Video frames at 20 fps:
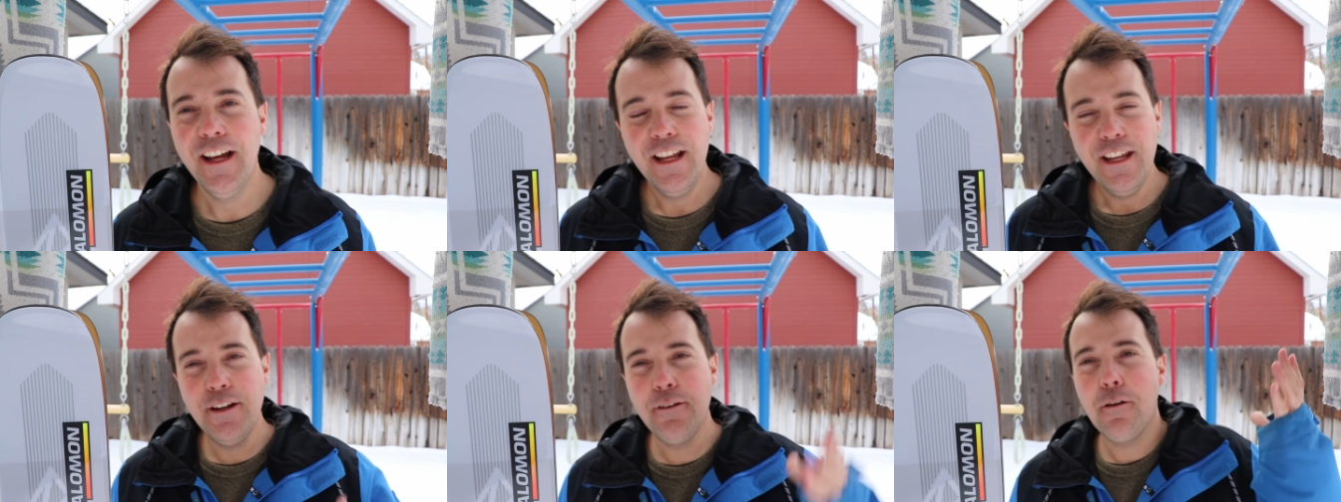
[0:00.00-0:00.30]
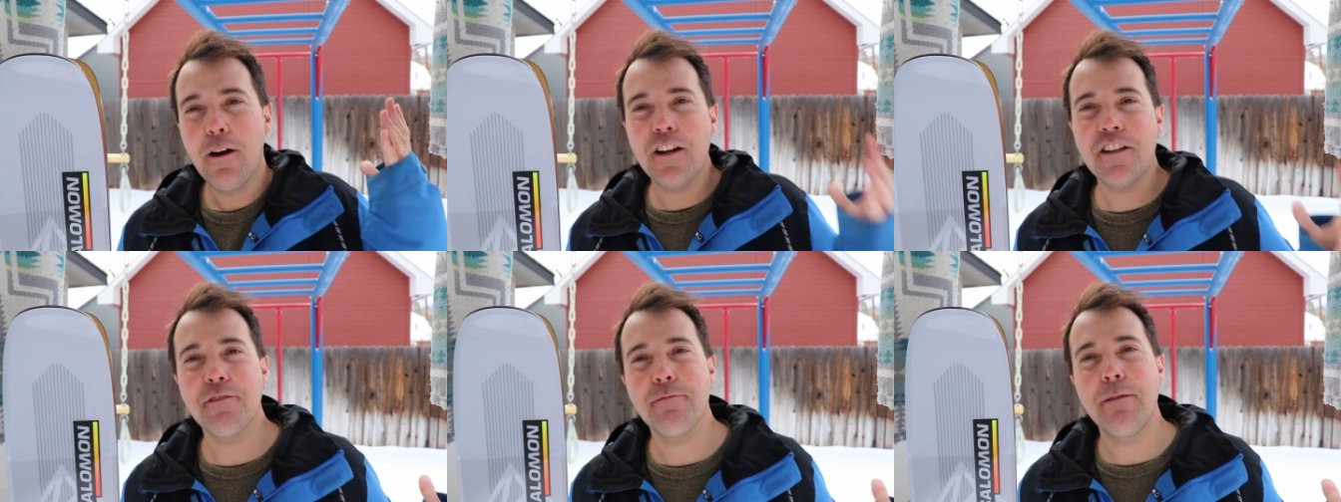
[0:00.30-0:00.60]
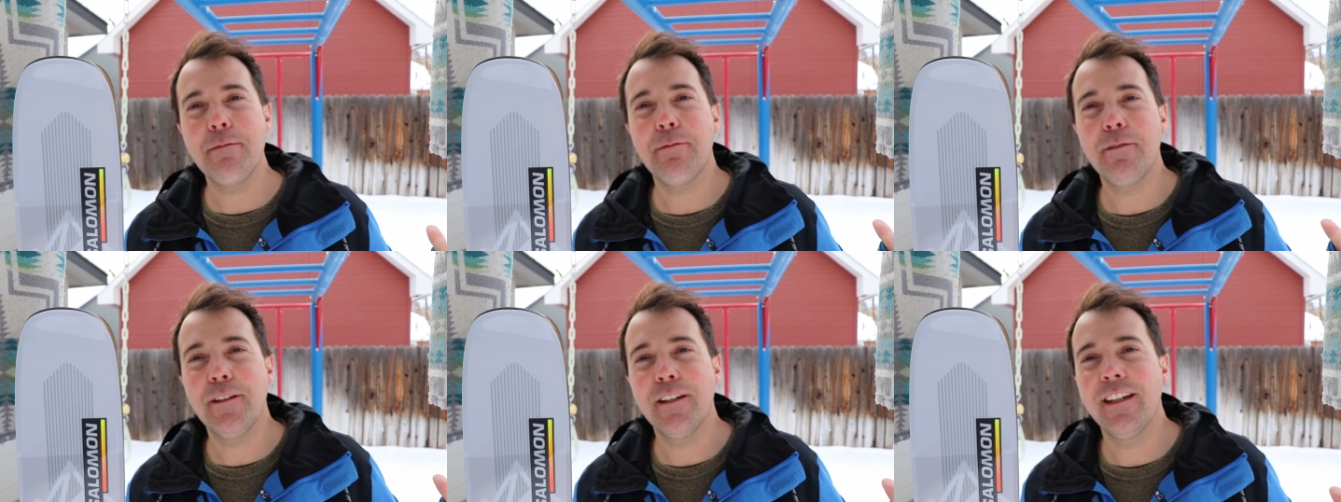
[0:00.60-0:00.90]
You watch
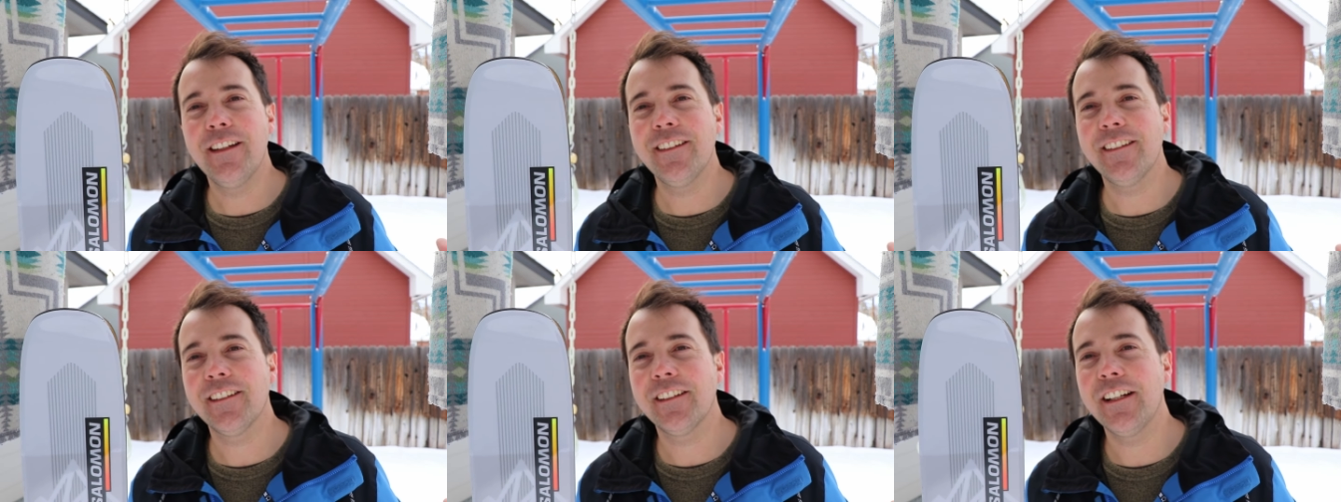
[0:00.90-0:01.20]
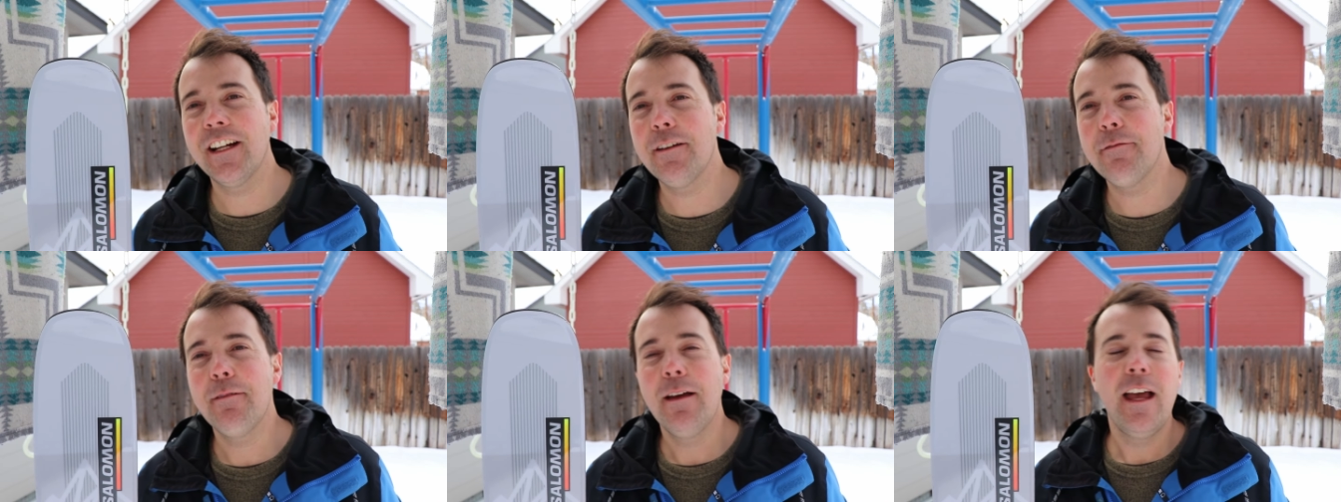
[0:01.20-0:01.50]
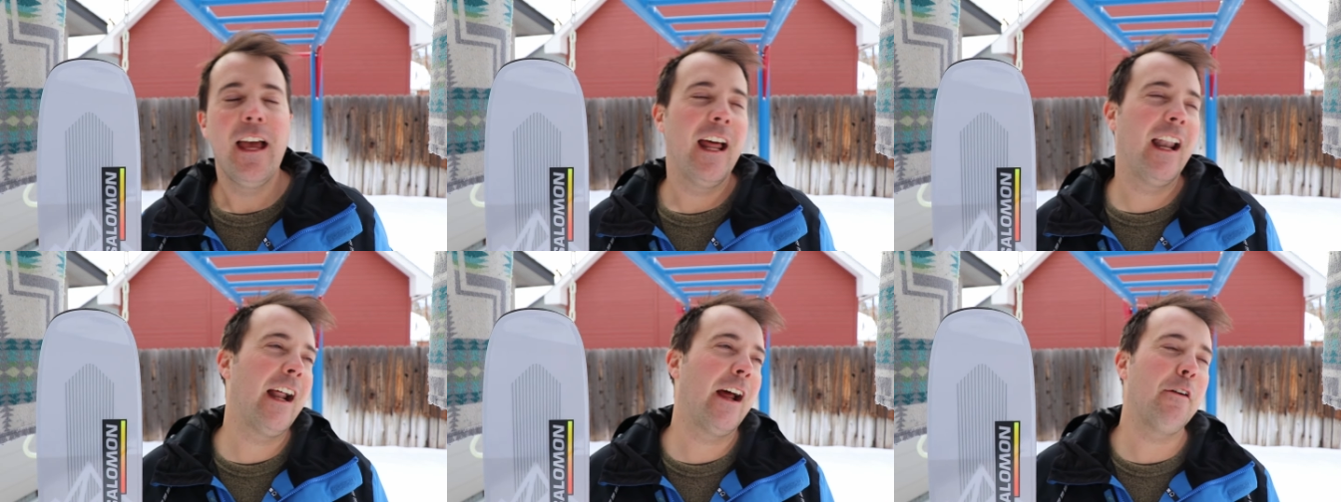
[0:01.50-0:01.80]
people on Instagram
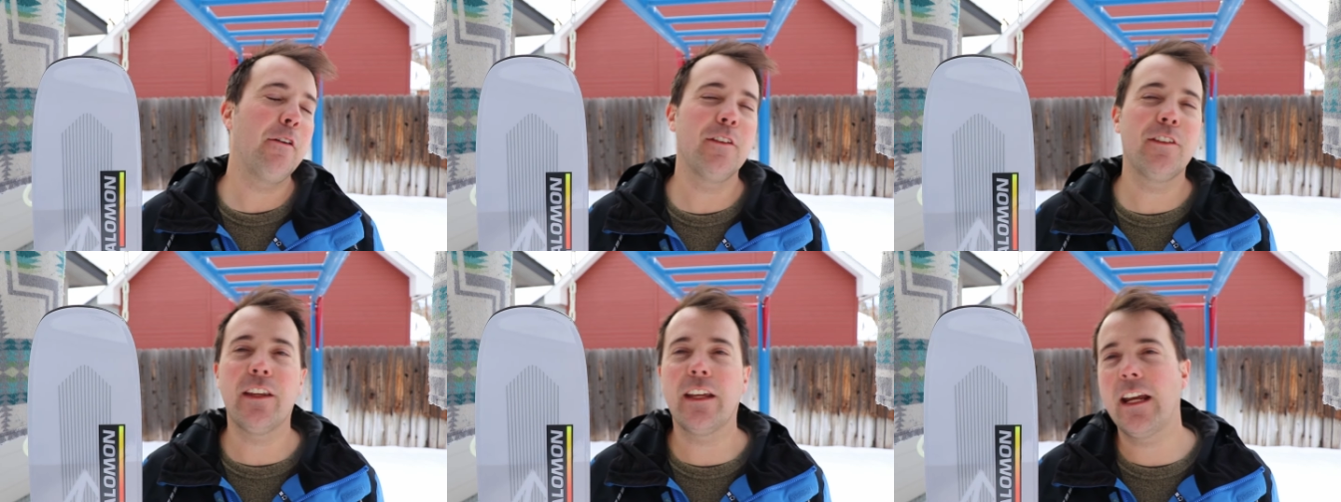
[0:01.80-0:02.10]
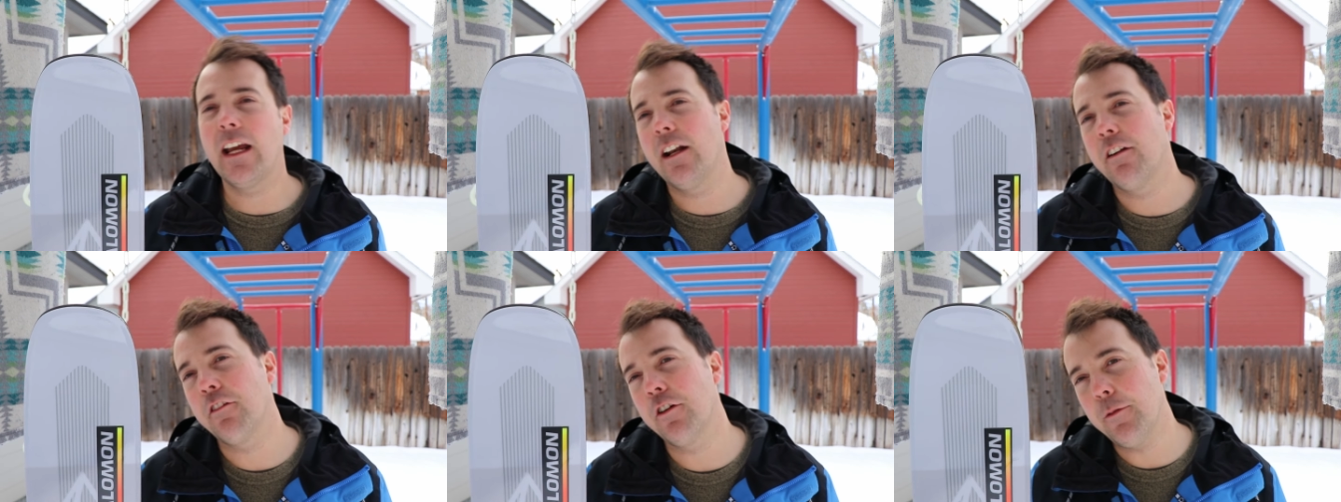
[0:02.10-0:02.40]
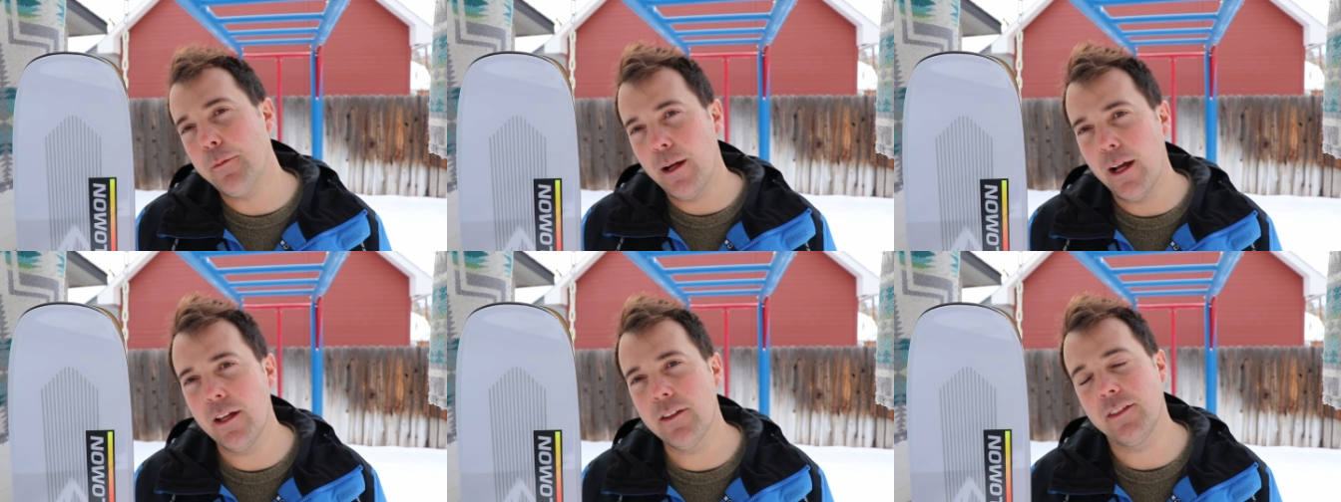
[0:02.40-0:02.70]
and I always like kind of roll
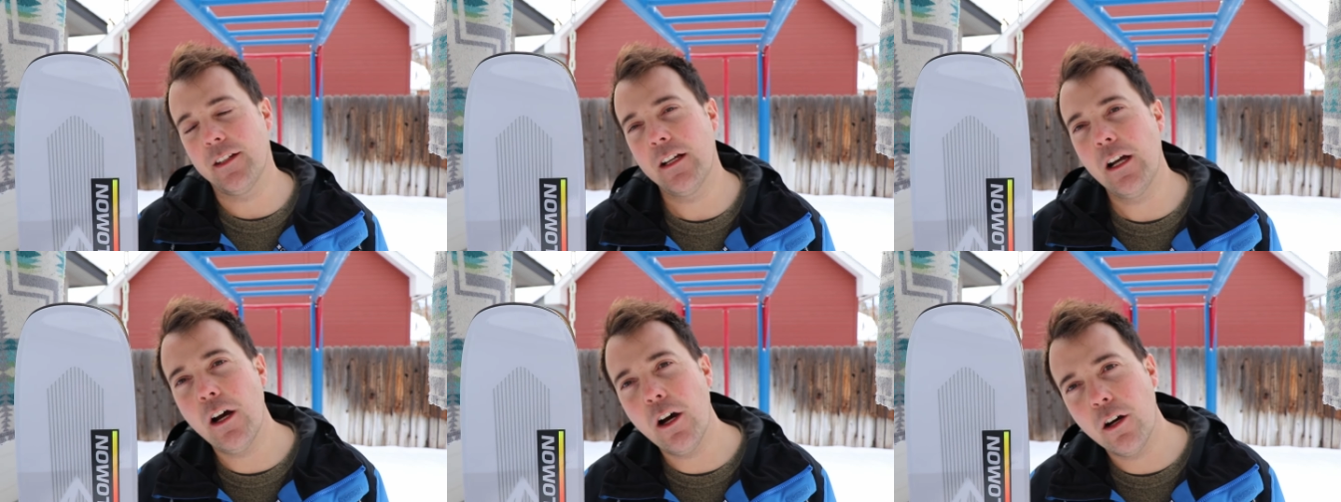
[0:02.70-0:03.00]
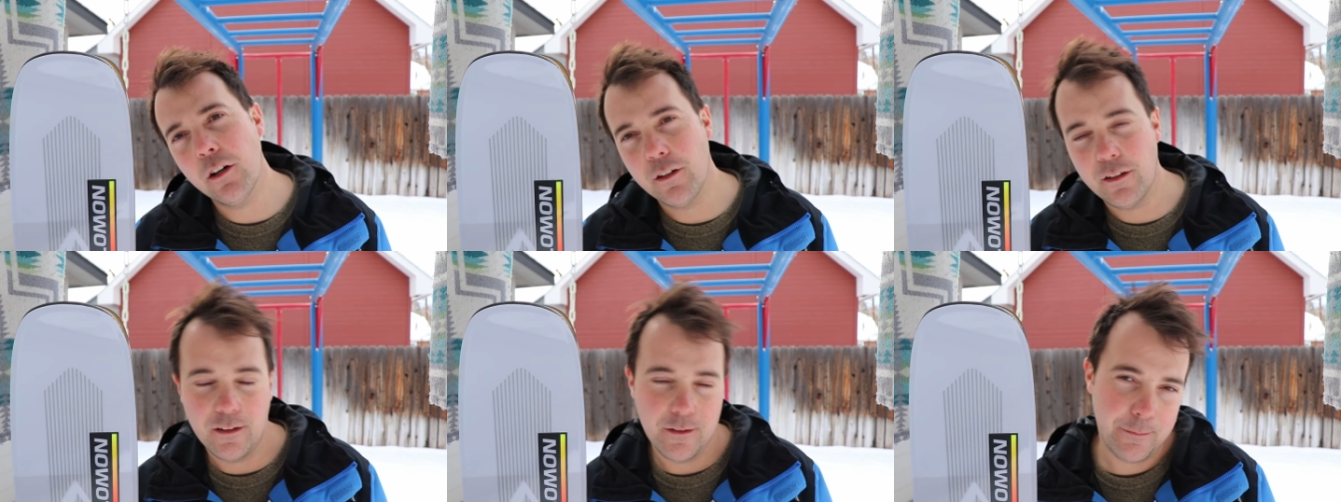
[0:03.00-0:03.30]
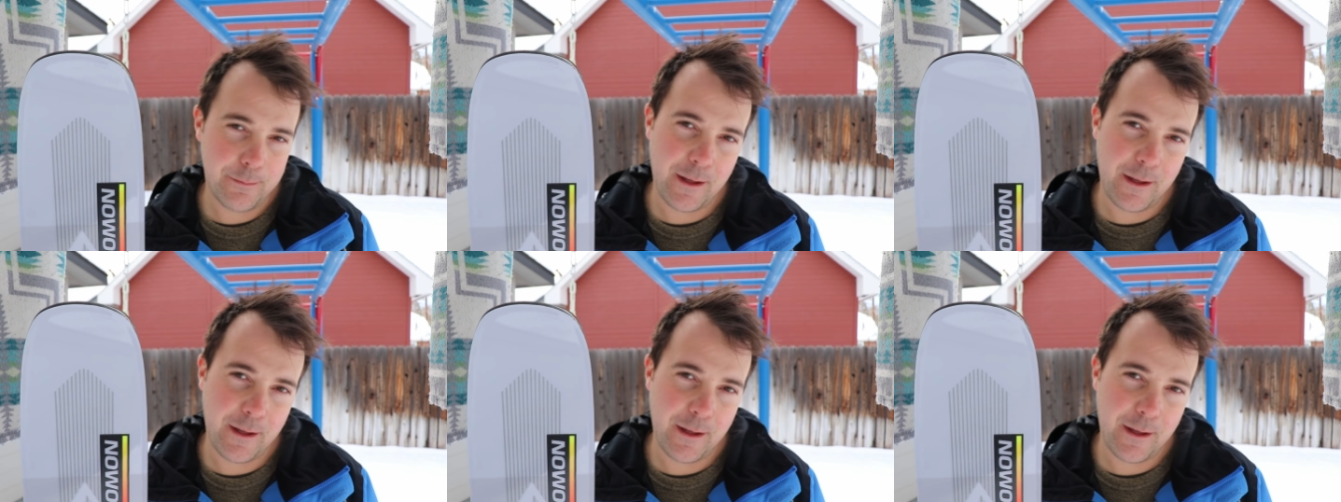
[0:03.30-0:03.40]
my eyes like, oh,